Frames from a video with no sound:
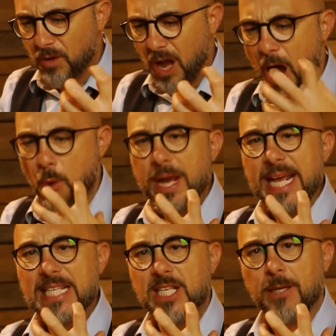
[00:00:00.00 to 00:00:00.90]
how
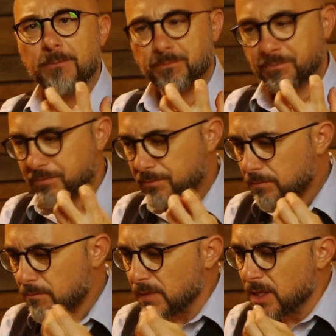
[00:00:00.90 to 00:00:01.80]
easy
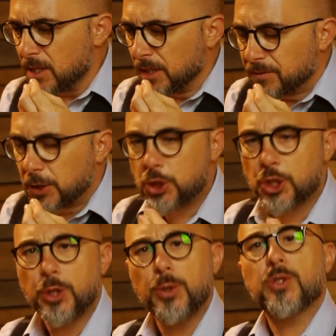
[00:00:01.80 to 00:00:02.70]
the
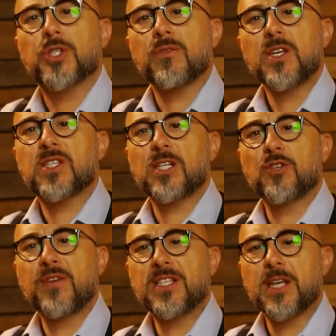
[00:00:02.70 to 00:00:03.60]
juice of the
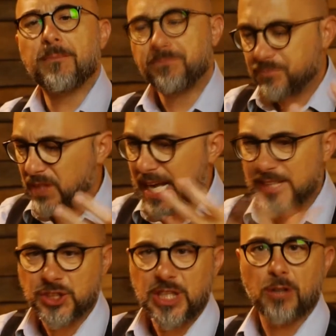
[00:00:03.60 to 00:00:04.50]
Sangiovese
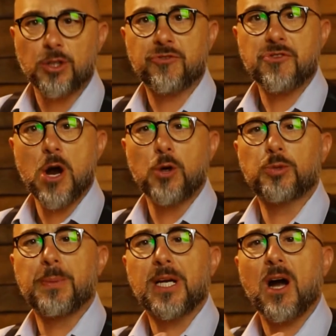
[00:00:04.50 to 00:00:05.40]
gets down your
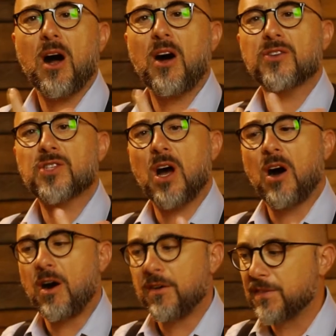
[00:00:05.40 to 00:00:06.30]
throat because
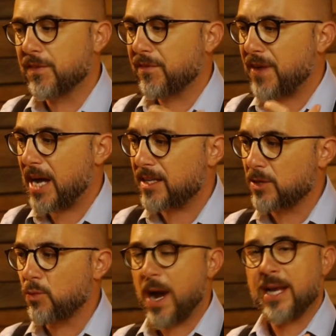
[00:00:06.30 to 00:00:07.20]
of the fact that
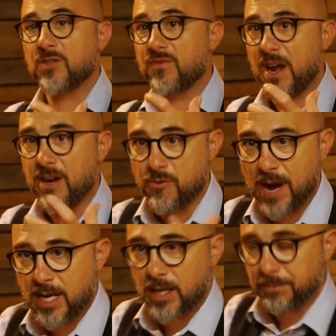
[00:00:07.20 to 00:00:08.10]
the wine is very
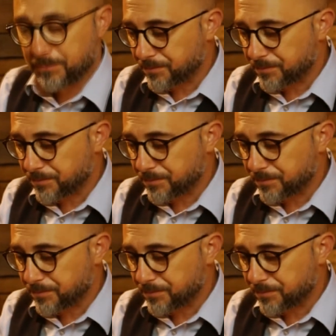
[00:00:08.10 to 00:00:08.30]
ready.